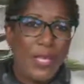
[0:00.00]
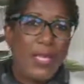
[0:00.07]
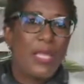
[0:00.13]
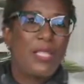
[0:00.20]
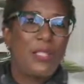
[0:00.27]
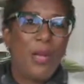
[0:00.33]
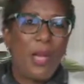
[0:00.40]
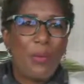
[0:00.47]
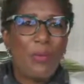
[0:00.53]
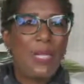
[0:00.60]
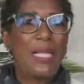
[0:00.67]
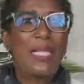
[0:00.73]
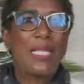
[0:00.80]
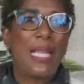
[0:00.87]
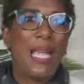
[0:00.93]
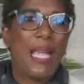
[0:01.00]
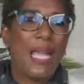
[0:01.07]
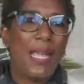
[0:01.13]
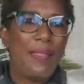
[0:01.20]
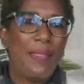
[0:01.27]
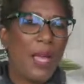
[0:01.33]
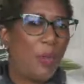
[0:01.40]
So I wouldn't
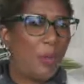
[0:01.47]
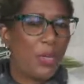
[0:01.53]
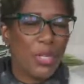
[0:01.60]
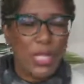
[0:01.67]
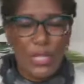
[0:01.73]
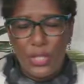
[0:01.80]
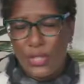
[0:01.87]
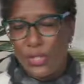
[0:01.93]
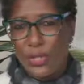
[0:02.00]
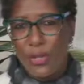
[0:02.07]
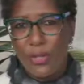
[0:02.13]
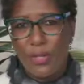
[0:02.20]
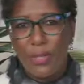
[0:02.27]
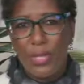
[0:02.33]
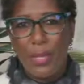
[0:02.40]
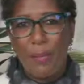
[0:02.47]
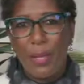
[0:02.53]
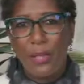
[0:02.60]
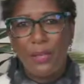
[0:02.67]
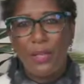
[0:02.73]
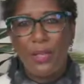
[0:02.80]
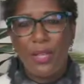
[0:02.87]
say that we're concerned
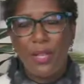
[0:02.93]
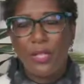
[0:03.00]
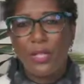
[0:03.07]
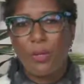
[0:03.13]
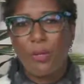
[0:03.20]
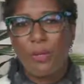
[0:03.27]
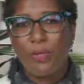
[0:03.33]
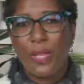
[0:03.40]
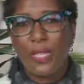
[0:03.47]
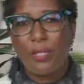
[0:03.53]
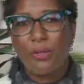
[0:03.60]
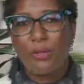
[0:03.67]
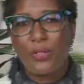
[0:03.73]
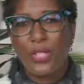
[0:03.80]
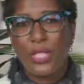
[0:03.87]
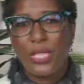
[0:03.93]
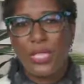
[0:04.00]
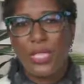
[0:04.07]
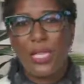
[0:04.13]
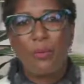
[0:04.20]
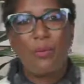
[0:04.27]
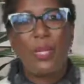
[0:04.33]
about the long-term effects on
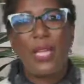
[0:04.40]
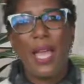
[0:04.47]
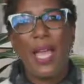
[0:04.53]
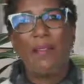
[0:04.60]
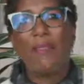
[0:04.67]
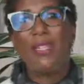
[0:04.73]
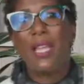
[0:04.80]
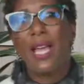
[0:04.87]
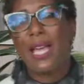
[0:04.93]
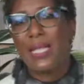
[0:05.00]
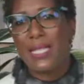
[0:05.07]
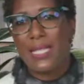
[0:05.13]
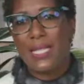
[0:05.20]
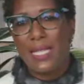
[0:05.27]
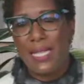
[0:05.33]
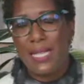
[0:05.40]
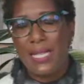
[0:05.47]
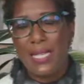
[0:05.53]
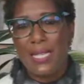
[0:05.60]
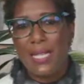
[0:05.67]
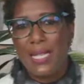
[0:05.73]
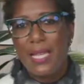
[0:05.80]
fertility. We have not
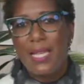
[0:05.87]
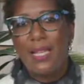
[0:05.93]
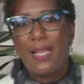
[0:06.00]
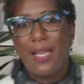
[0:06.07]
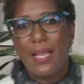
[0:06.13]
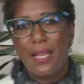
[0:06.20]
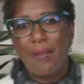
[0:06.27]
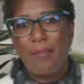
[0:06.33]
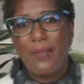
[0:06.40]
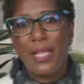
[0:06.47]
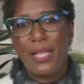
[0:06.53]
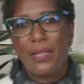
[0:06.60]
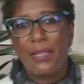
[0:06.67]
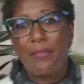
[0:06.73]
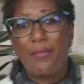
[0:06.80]
seen that the